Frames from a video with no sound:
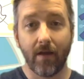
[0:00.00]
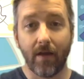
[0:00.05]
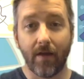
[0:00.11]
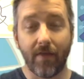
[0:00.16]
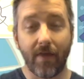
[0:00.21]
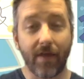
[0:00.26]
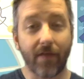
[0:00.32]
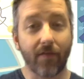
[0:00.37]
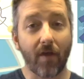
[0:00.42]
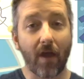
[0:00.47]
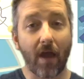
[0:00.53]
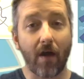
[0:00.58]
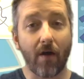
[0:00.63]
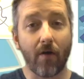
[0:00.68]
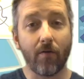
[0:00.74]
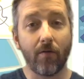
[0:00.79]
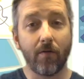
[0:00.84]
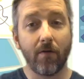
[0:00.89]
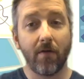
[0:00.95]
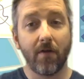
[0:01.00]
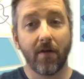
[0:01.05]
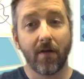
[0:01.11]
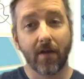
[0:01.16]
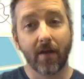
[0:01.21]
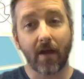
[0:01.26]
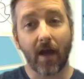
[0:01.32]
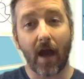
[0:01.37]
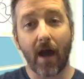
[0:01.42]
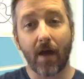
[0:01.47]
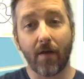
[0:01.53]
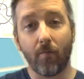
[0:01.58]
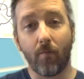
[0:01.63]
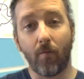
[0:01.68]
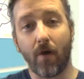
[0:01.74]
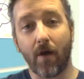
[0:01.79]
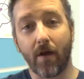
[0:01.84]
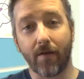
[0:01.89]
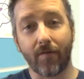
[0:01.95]
That's how God
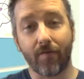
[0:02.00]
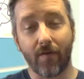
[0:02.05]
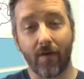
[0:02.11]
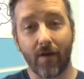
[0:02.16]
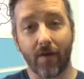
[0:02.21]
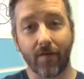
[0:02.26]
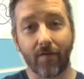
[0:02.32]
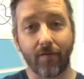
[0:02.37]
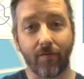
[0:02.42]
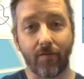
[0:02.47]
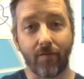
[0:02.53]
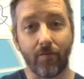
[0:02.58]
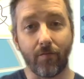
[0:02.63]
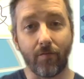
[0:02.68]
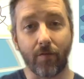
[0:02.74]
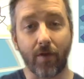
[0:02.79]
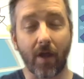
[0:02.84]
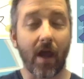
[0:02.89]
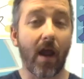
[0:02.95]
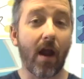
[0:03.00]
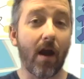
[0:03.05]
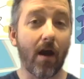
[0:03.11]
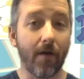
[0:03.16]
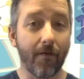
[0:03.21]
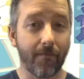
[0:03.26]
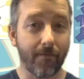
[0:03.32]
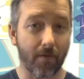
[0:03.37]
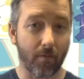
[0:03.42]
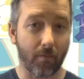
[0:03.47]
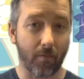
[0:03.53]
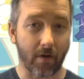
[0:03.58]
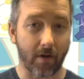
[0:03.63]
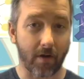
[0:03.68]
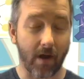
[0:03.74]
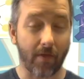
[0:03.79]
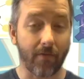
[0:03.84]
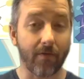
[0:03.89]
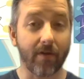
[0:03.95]
wants us to care for one
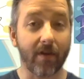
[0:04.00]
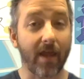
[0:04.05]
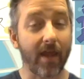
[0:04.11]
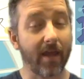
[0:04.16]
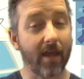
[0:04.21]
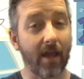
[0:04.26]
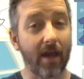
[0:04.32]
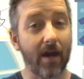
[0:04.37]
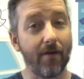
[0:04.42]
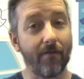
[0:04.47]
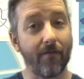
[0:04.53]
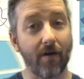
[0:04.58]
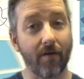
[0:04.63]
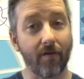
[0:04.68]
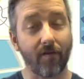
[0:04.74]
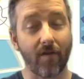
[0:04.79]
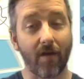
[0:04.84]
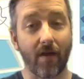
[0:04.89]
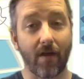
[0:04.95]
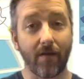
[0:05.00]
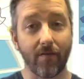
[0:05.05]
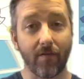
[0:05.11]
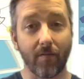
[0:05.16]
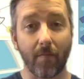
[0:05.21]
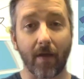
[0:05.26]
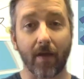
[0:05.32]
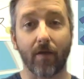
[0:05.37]
another and take care of ourselves by